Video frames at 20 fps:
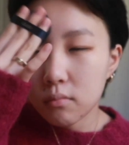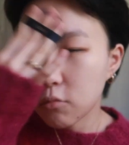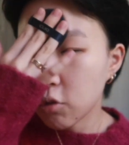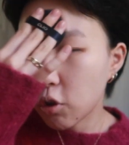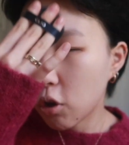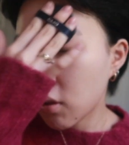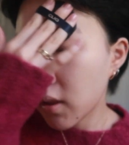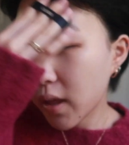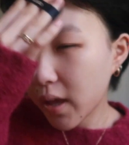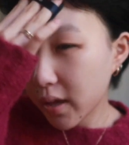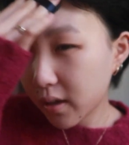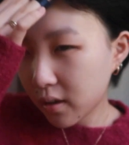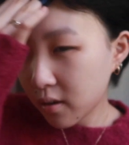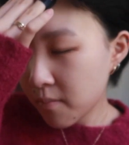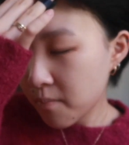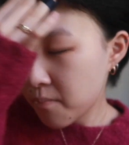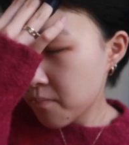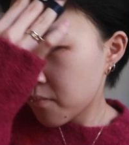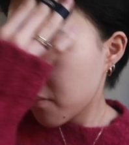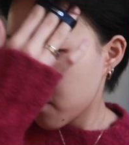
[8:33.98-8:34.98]
Not like,
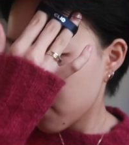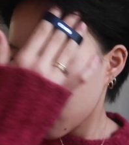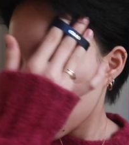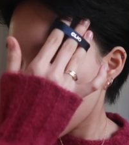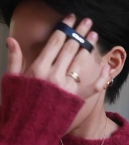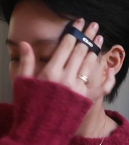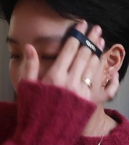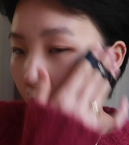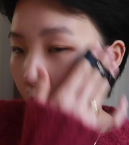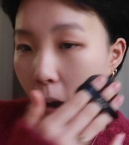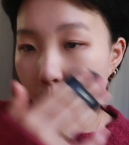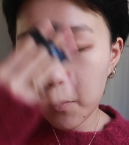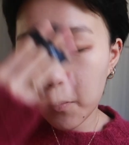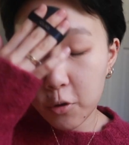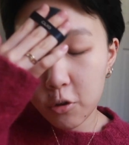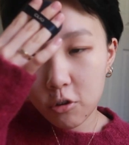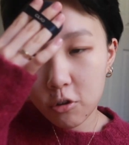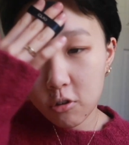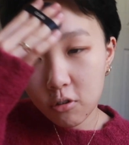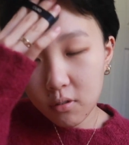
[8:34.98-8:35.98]
oh, I'm
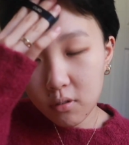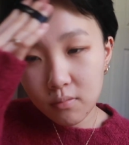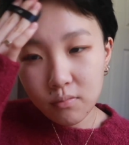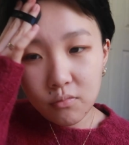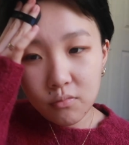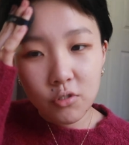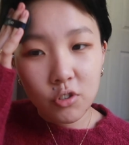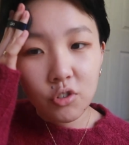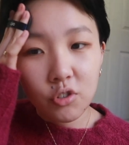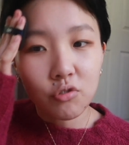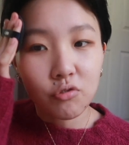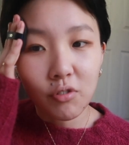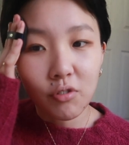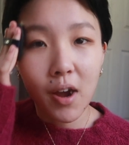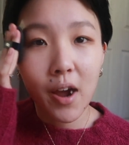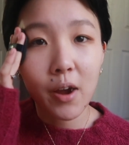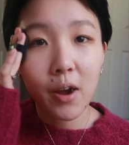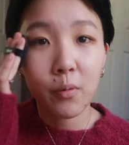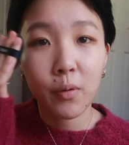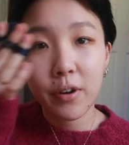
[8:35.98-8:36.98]
gonna just
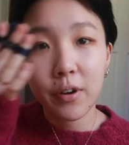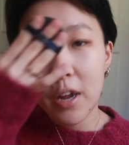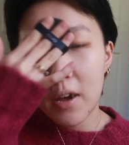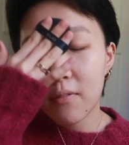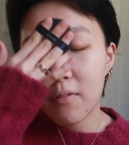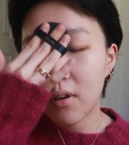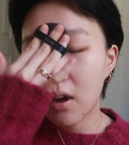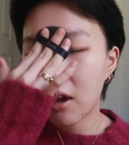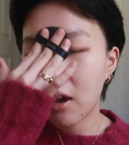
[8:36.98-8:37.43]
write whatever.